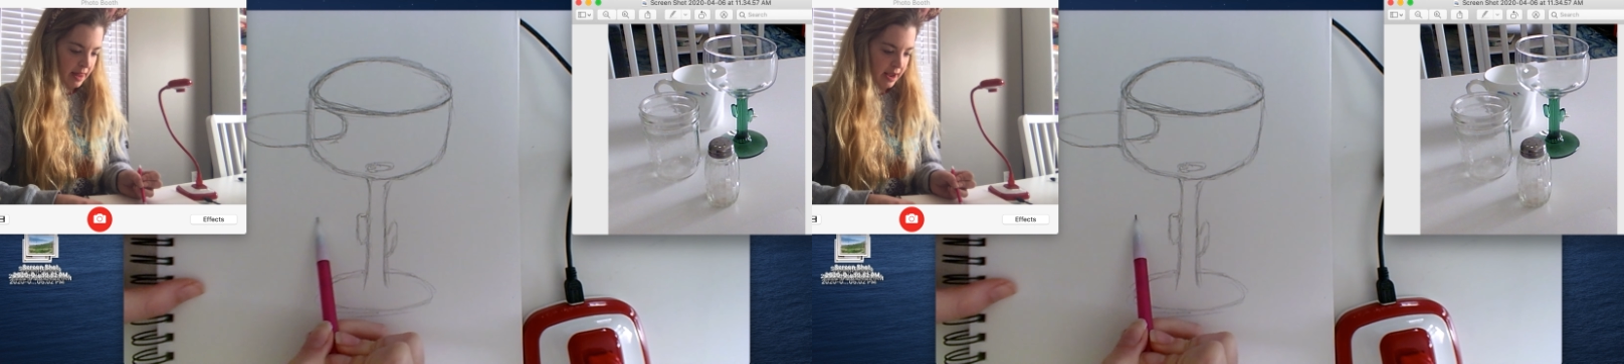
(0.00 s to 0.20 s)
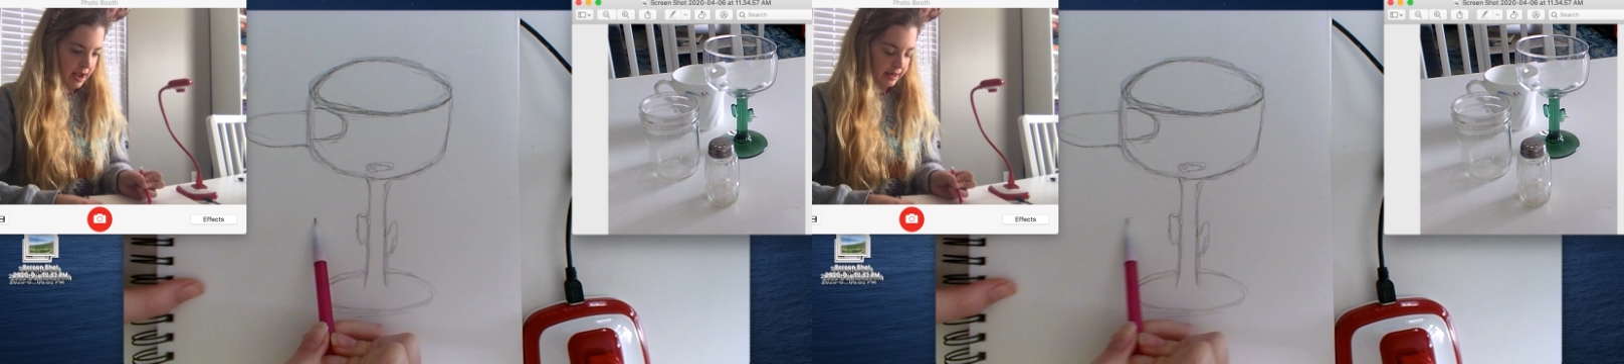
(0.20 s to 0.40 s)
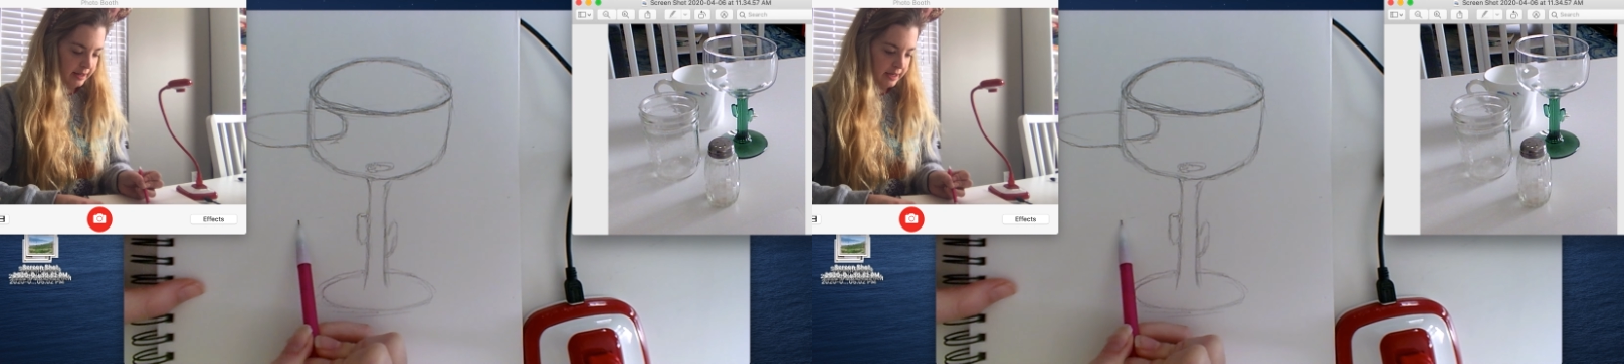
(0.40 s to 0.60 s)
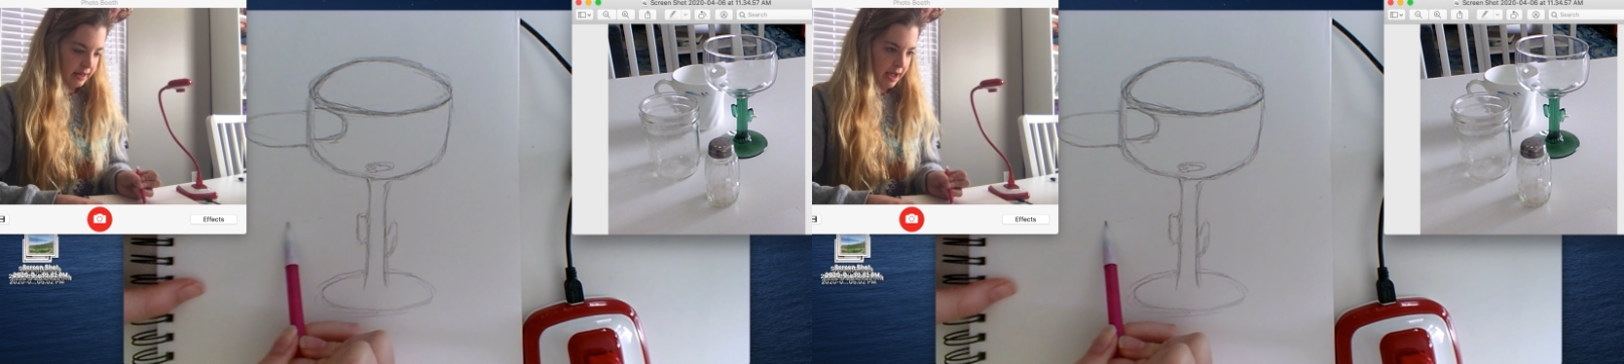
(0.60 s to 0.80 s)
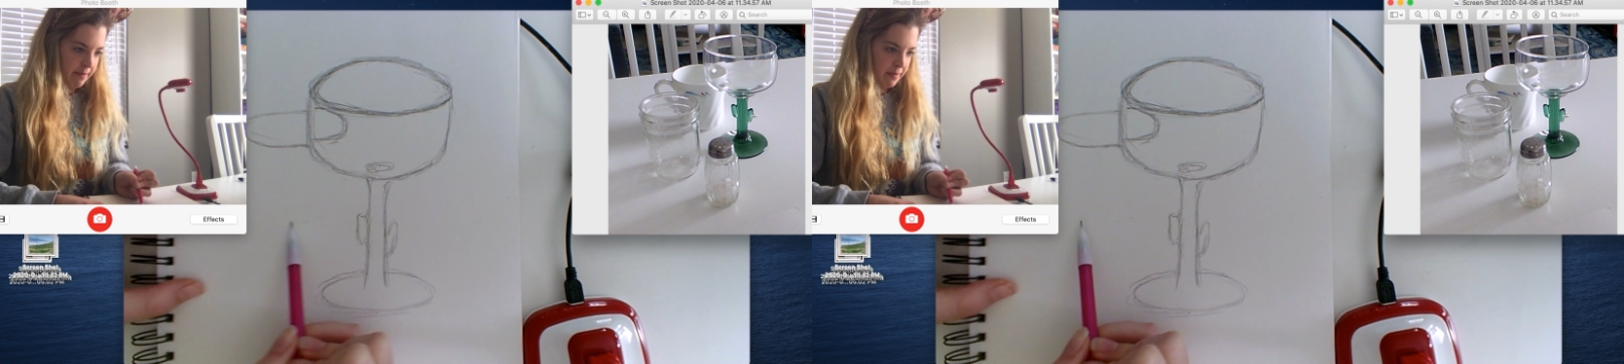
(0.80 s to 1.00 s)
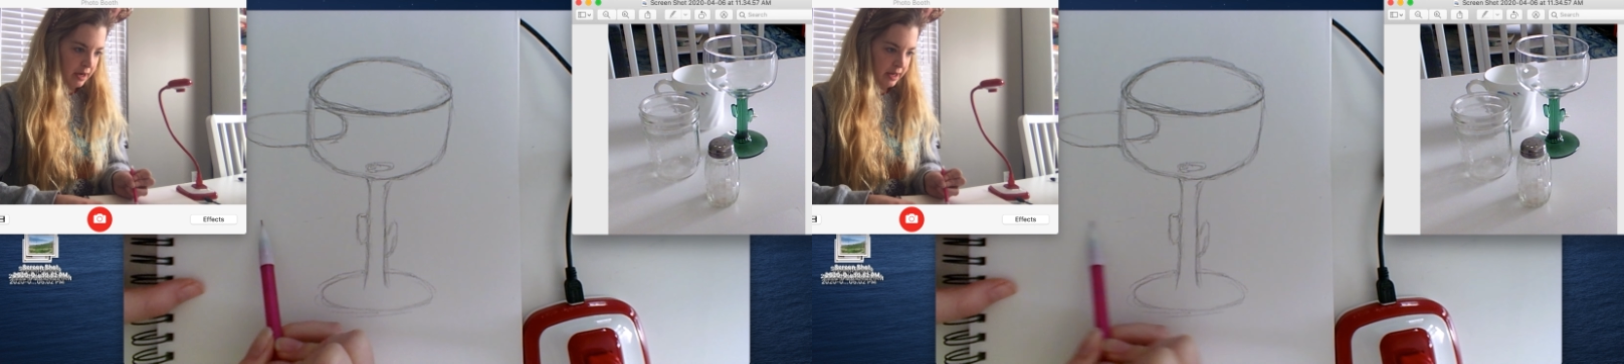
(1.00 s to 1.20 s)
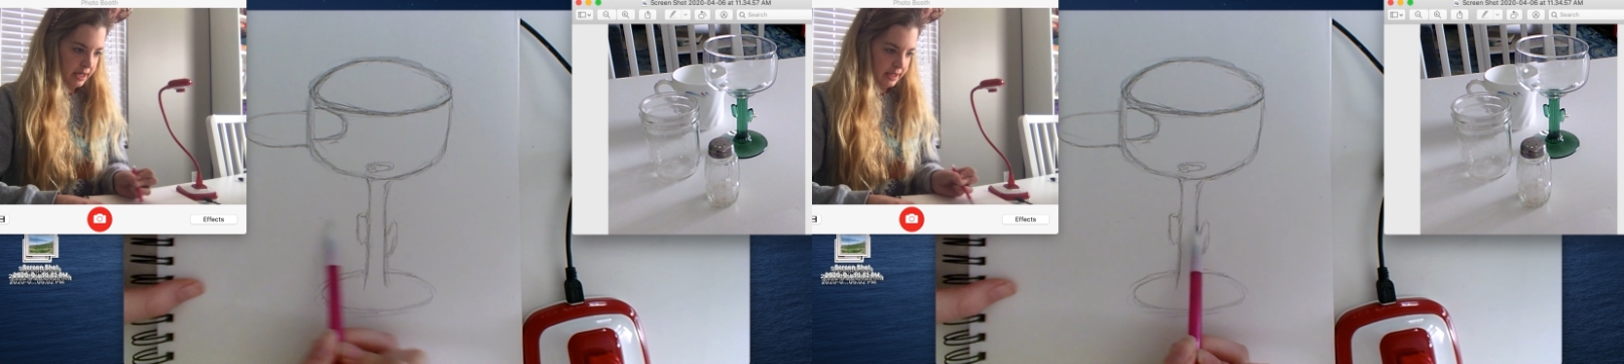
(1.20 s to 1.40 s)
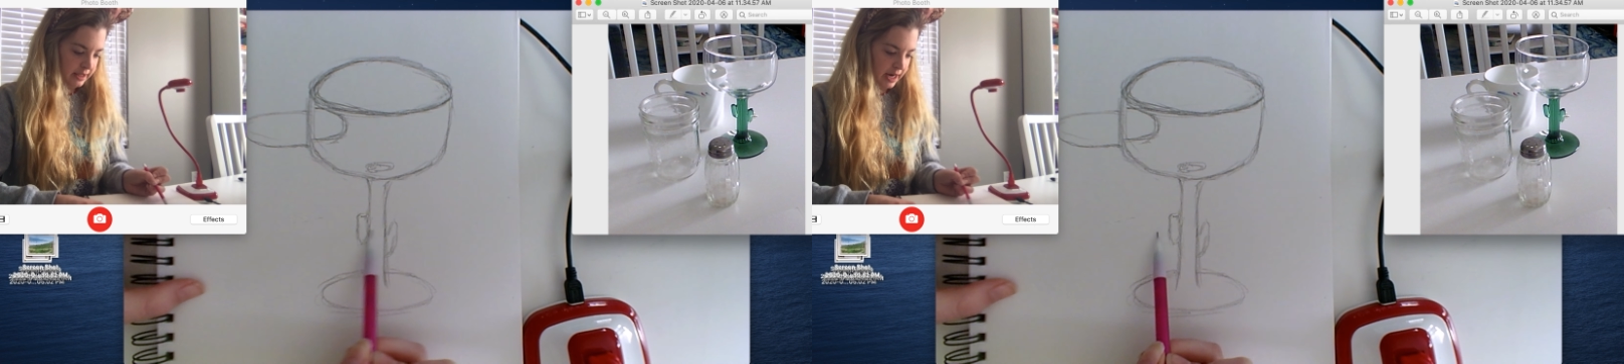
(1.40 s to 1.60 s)
I can tell that mug
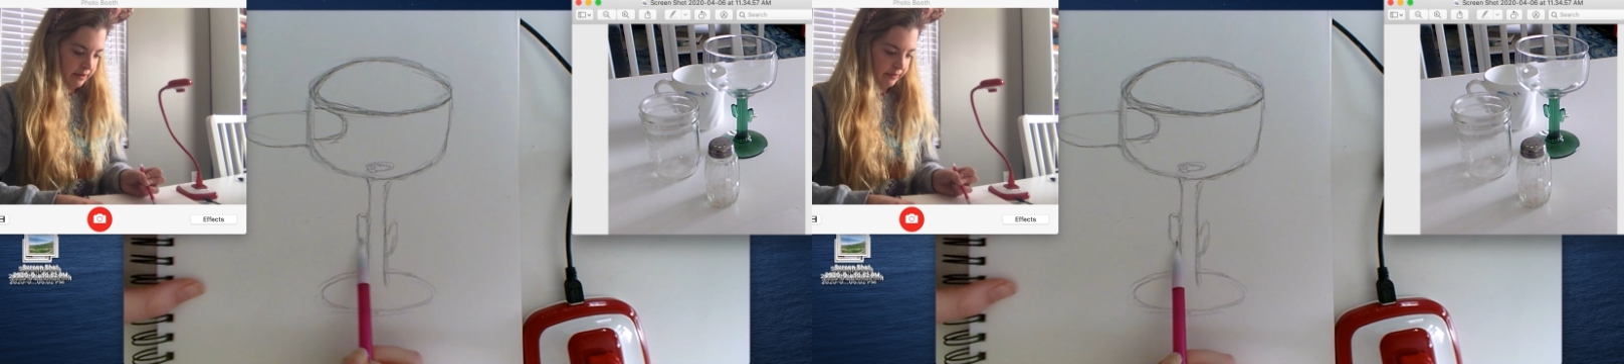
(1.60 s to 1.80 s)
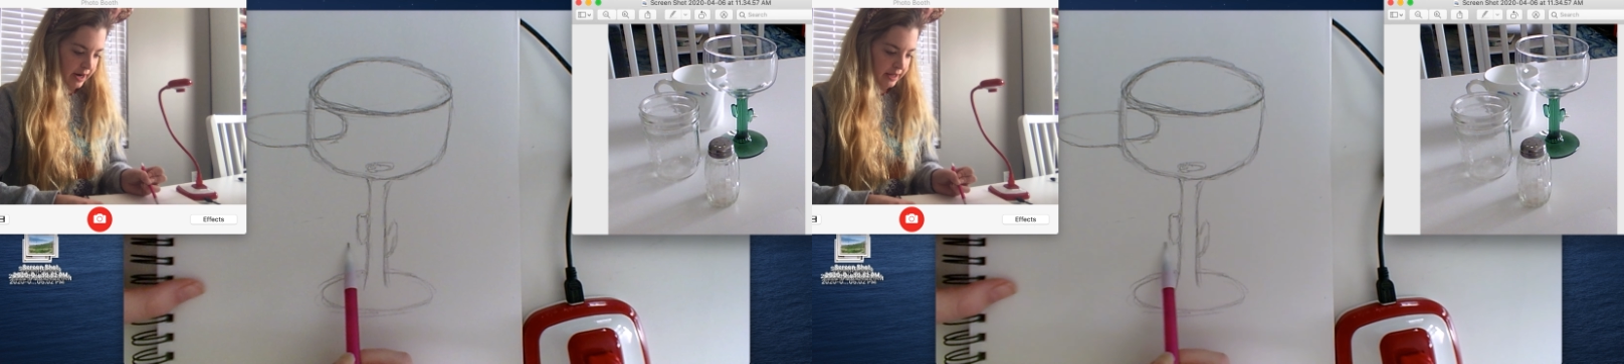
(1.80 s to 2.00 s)
ends kind of right